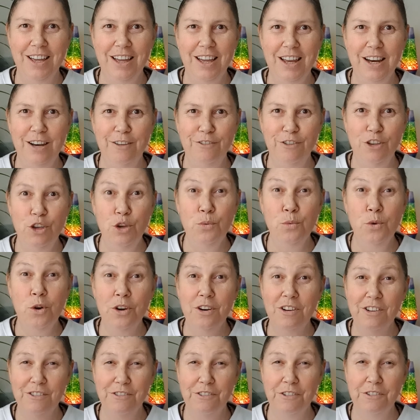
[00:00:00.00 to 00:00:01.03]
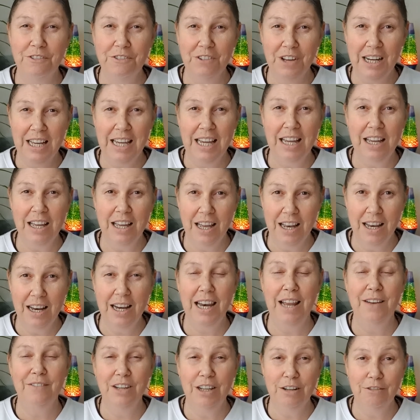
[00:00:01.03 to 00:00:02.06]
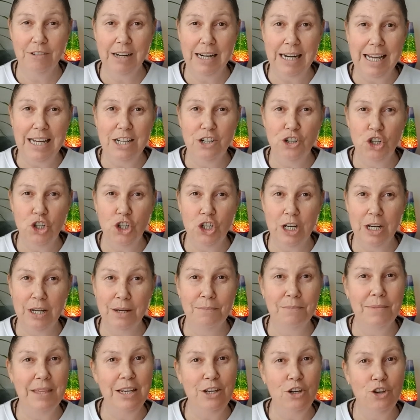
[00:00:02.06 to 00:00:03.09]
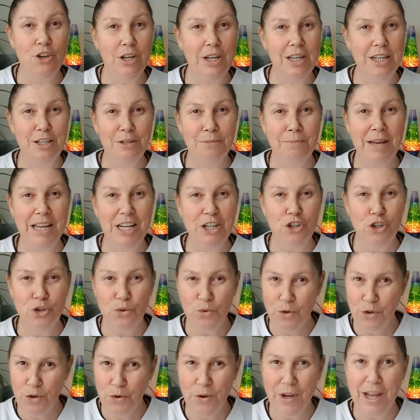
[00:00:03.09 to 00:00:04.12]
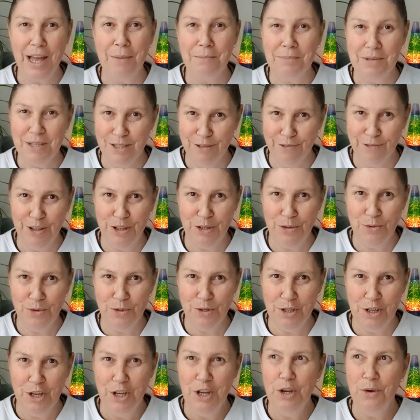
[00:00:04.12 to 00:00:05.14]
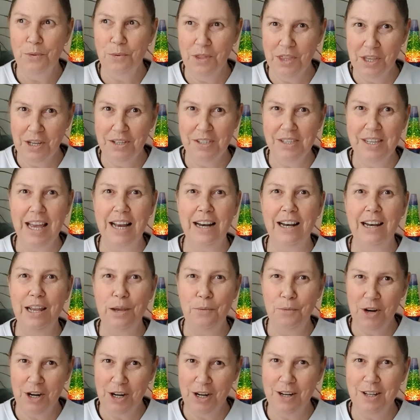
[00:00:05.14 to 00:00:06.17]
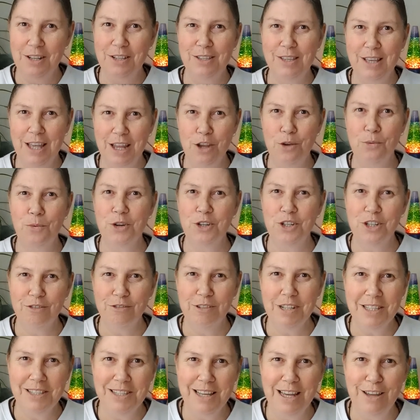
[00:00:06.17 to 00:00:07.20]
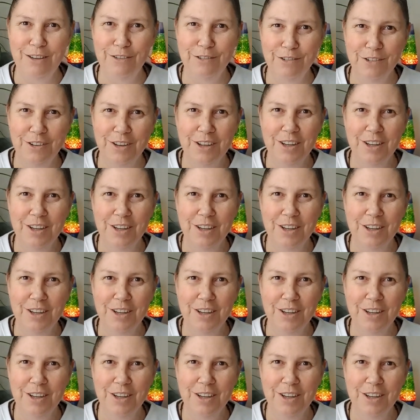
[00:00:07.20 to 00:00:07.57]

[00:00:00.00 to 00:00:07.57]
And if you want a fulfilling, loving relationship, then you need to make sure your cup is filled with exactly what it is that you want to receive.